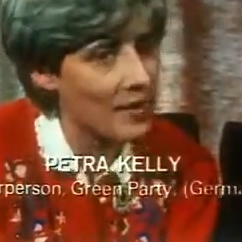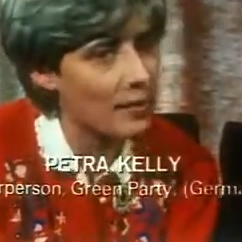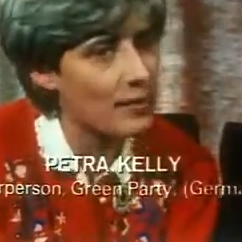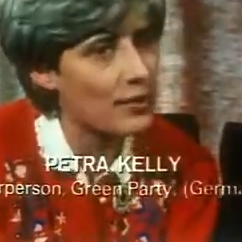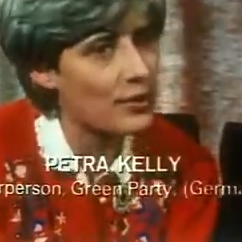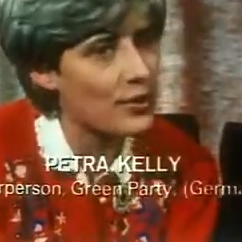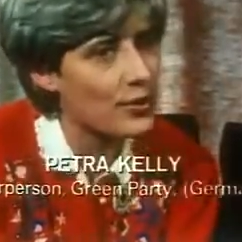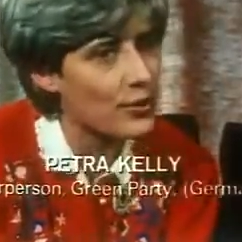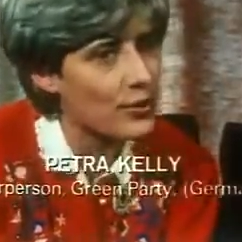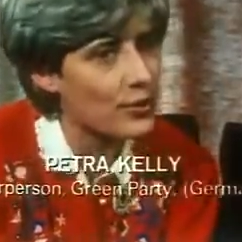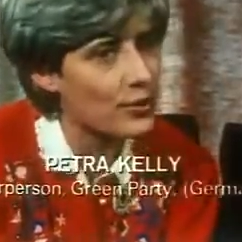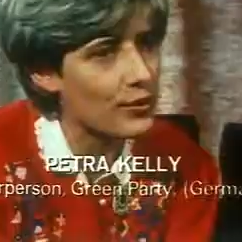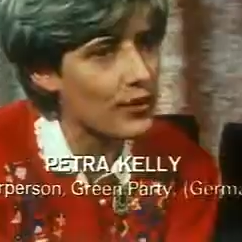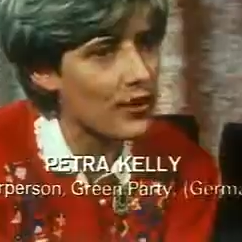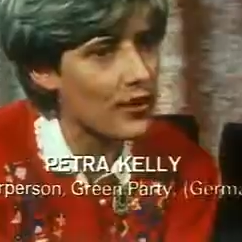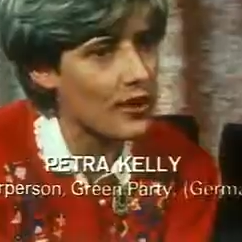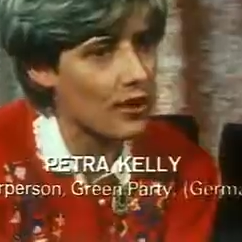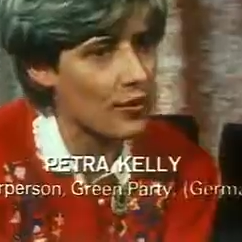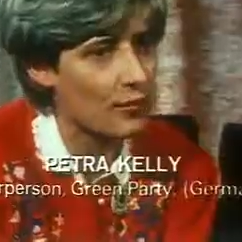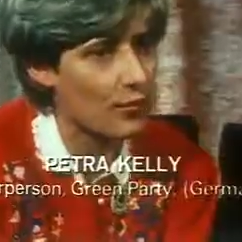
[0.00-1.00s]
number two,
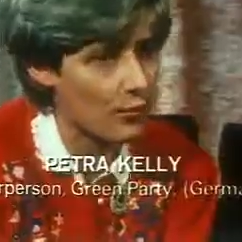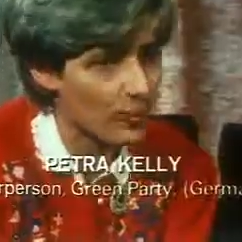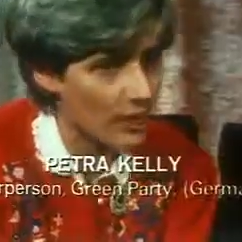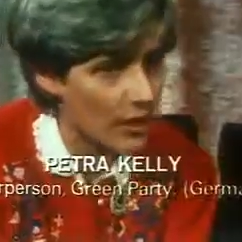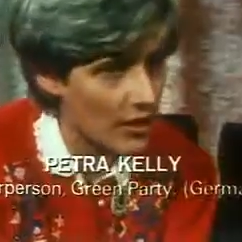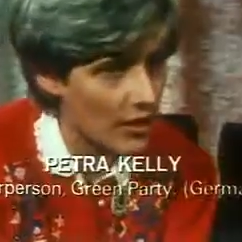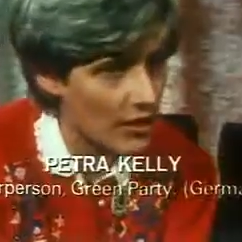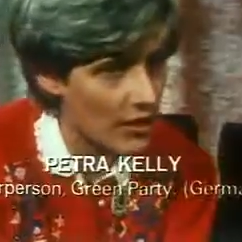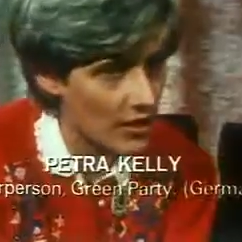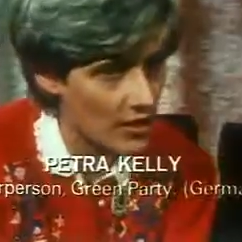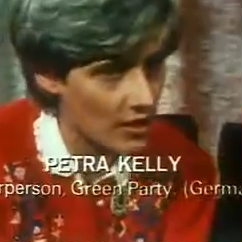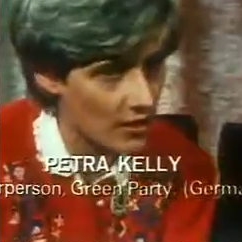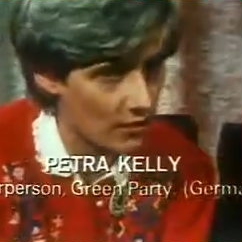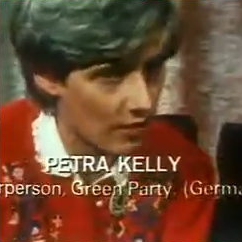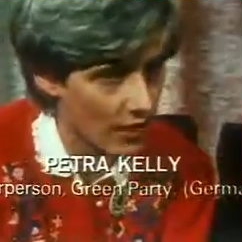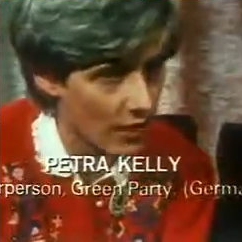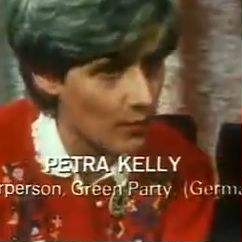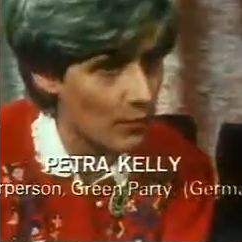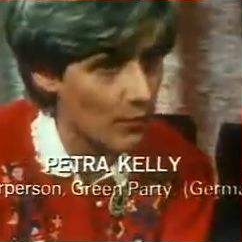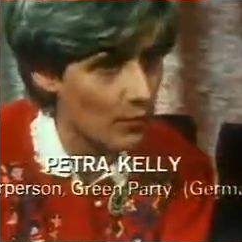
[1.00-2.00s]
they are a
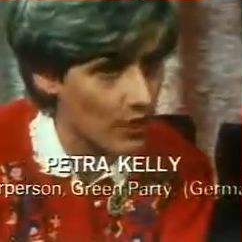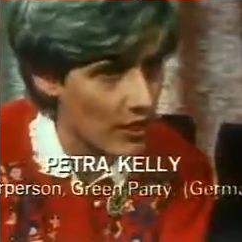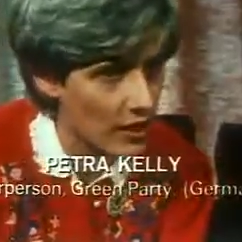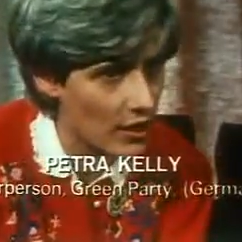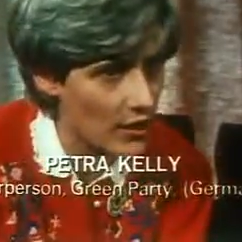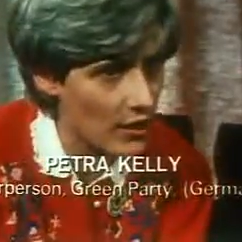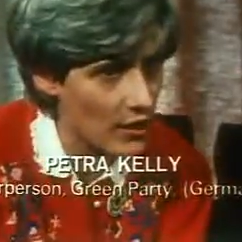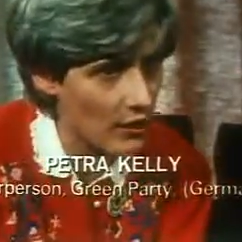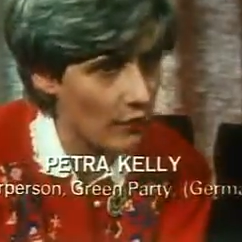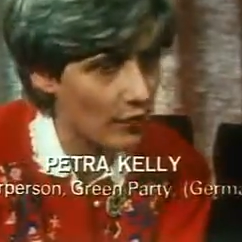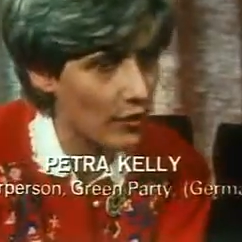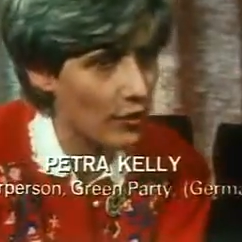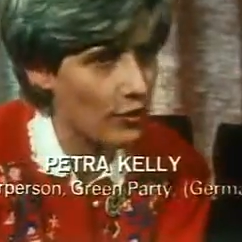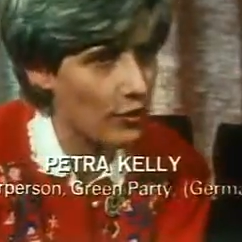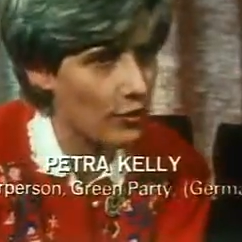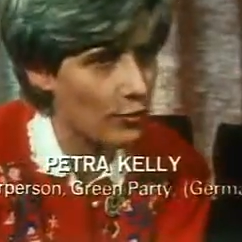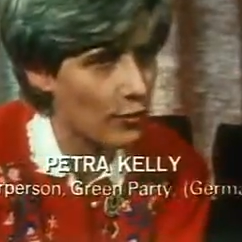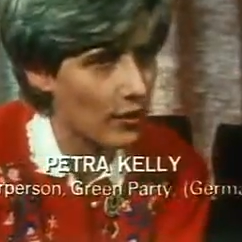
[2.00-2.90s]
direct breach of the